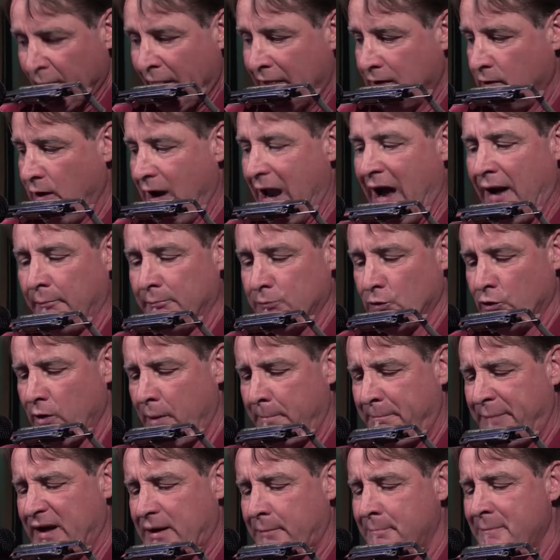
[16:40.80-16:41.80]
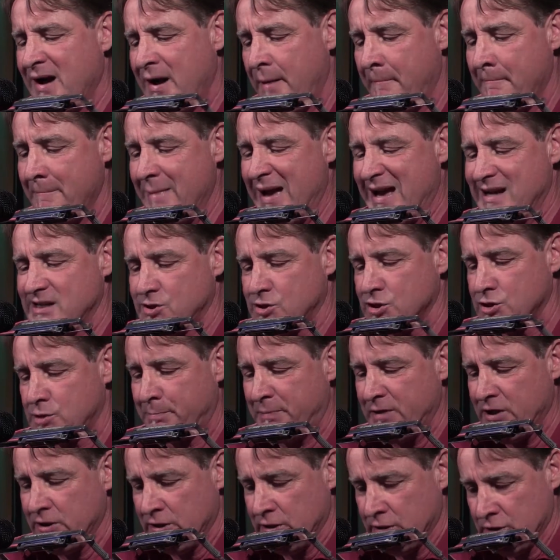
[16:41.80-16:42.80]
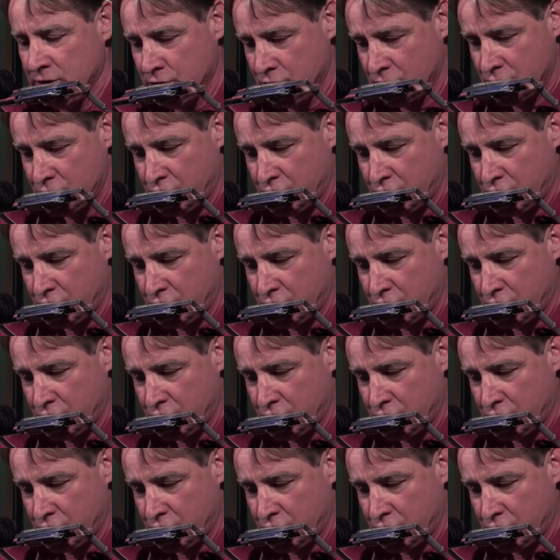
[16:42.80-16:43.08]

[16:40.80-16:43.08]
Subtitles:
Well, I'm gonna kick my master's peas.